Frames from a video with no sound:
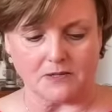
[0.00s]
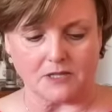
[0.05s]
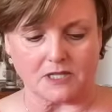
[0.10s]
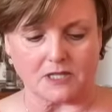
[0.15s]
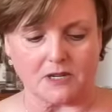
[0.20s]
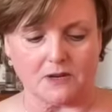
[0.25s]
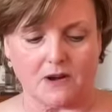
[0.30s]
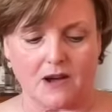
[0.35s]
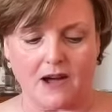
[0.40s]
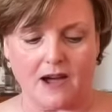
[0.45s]

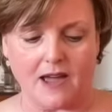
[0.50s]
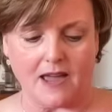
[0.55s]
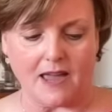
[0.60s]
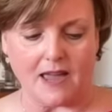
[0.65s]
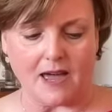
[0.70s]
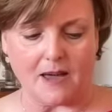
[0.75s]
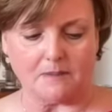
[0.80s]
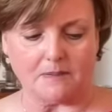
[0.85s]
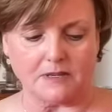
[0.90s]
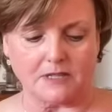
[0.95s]
So I
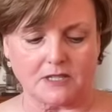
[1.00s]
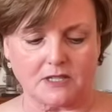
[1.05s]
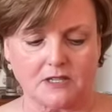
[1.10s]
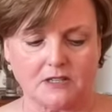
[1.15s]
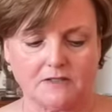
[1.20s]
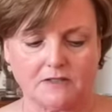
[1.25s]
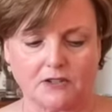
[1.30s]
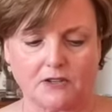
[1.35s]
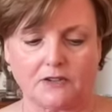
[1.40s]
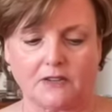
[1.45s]
happen to
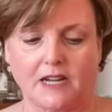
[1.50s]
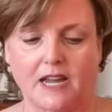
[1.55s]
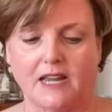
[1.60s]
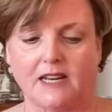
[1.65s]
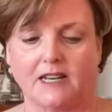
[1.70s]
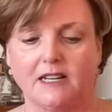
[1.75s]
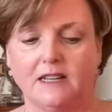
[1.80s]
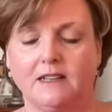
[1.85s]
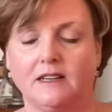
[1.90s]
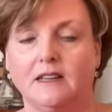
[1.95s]
have
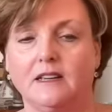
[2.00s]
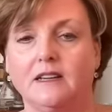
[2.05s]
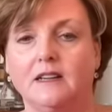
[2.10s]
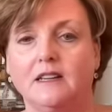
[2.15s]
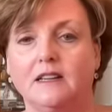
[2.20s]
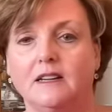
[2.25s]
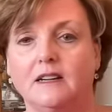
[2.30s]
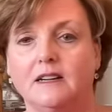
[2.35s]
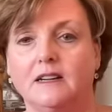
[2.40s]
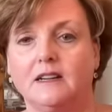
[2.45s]
created
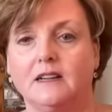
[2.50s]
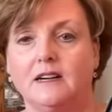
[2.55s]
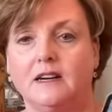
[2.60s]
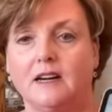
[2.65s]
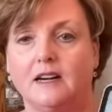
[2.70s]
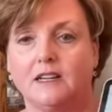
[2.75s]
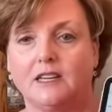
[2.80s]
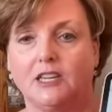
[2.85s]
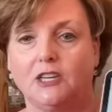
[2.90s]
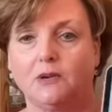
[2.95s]

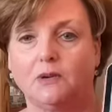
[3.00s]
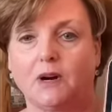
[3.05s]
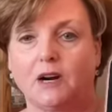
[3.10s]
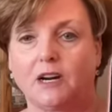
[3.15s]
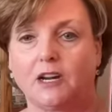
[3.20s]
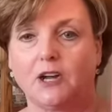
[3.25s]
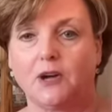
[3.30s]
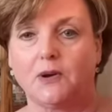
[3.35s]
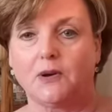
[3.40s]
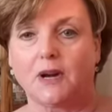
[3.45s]
a QR
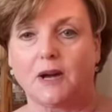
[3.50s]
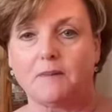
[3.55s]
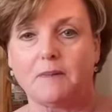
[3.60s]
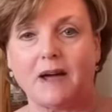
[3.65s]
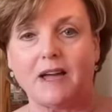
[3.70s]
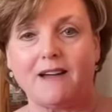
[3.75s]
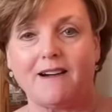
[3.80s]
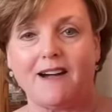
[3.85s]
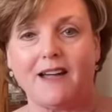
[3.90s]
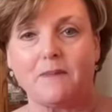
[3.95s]
code on my
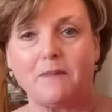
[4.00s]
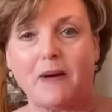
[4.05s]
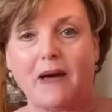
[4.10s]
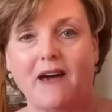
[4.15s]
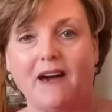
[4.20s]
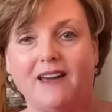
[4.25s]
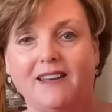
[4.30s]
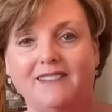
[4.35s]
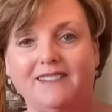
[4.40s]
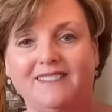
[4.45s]

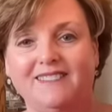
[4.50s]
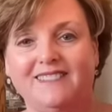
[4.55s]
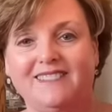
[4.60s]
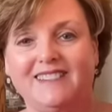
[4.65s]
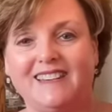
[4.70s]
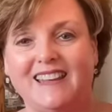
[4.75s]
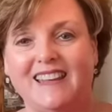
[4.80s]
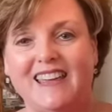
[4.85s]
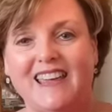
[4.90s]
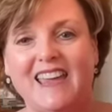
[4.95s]
iPad.
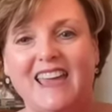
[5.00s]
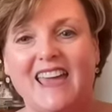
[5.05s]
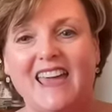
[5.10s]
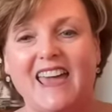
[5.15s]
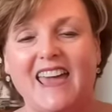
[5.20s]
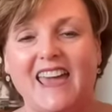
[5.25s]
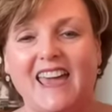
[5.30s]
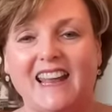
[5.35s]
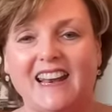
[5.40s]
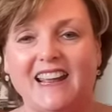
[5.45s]

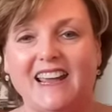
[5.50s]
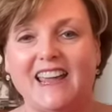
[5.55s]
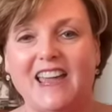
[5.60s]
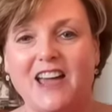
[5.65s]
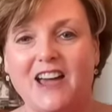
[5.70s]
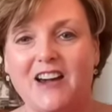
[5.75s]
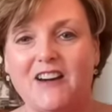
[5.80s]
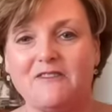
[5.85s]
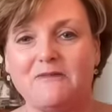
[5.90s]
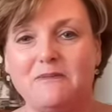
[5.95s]
And I
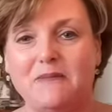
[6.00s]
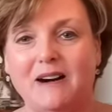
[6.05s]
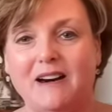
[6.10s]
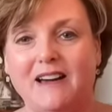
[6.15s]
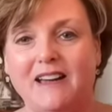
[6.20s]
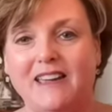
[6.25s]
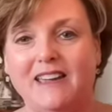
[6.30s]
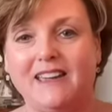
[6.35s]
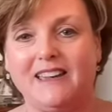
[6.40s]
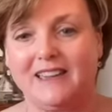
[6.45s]
have
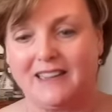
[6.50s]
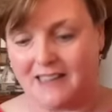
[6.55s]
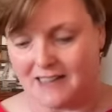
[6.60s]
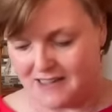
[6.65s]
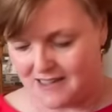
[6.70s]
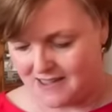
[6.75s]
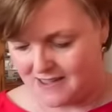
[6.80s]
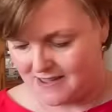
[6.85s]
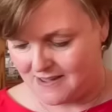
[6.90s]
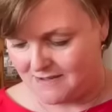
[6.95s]
my
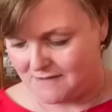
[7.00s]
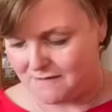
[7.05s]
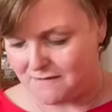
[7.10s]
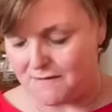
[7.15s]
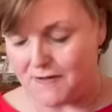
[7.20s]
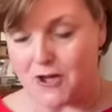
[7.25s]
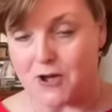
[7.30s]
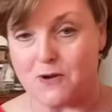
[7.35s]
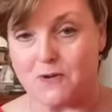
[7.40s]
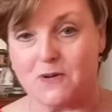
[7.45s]

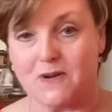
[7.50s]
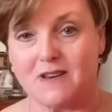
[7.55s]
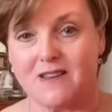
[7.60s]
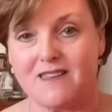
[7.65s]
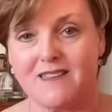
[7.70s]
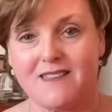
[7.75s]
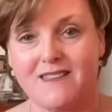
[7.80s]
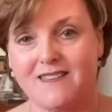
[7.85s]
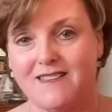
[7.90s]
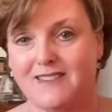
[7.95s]
phone,
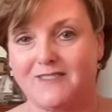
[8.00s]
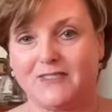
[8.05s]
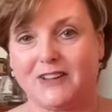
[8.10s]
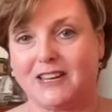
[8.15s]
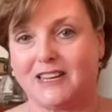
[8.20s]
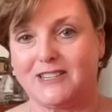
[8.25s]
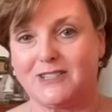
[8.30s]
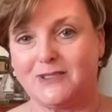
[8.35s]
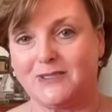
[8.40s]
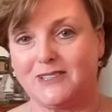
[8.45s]
if I
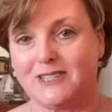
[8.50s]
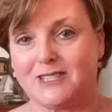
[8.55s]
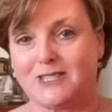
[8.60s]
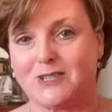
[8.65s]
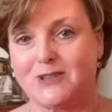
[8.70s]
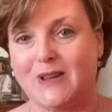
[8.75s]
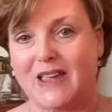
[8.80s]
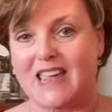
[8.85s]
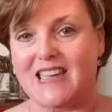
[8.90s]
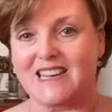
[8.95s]
can do this
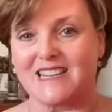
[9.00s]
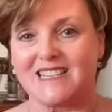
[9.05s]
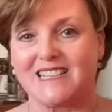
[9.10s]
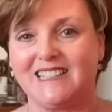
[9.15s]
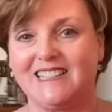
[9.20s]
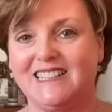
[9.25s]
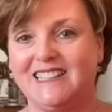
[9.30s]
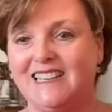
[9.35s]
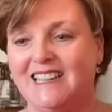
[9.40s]
two-handed.